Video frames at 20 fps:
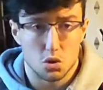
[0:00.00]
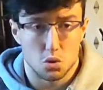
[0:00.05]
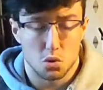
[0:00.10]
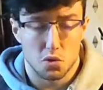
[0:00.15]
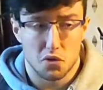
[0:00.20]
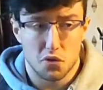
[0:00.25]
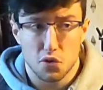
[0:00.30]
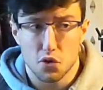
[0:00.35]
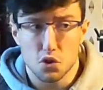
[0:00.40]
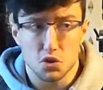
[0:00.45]

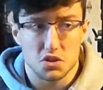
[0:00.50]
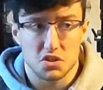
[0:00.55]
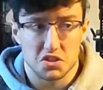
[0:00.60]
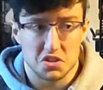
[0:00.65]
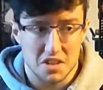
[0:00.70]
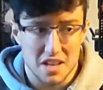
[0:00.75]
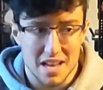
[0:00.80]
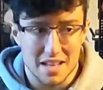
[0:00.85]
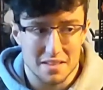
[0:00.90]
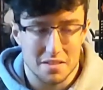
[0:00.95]
the
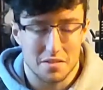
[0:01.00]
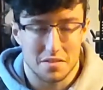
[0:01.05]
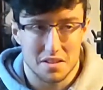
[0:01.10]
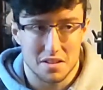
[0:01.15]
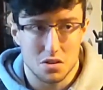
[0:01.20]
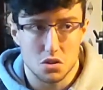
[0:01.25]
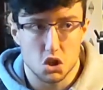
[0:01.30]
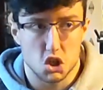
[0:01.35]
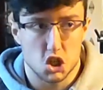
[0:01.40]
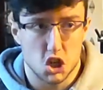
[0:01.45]
first set
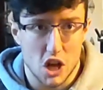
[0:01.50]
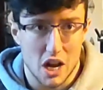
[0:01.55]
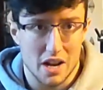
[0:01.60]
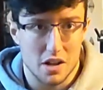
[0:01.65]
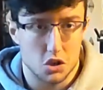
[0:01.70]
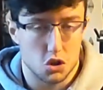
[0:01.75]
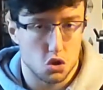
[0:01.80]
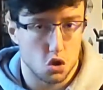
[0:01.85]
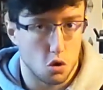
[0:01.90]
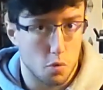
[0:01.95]
didn't
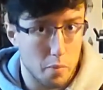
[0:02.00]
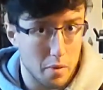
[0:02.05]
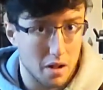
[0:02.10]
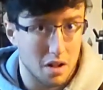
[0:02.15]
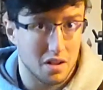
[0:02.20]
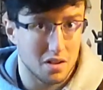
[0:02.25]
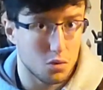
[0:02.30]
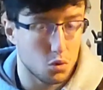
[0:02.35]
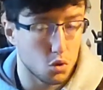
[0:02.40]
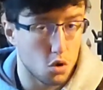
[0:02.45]
challenge your
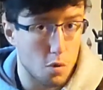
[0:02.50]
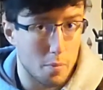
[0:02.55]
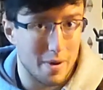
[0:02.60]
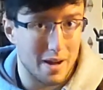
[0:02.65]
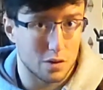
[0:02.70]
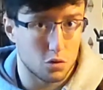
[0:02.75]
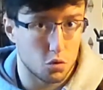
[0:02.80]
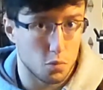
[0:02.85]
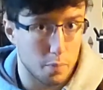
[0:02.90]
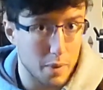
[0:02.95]
ability to go
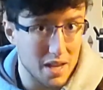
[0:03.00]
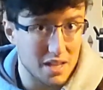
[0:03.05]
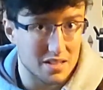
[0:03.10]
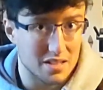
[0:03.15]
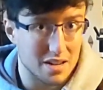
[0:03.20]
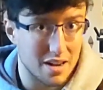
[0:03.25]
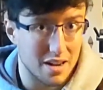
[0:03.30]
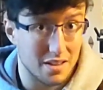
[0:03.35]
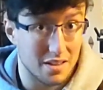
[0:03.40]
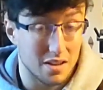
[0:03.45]
back to
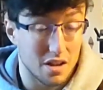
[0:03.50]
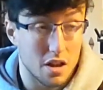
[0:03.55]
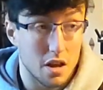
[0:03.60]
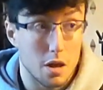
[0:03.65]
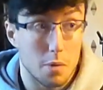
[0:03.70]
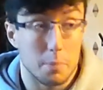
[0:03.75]
baseline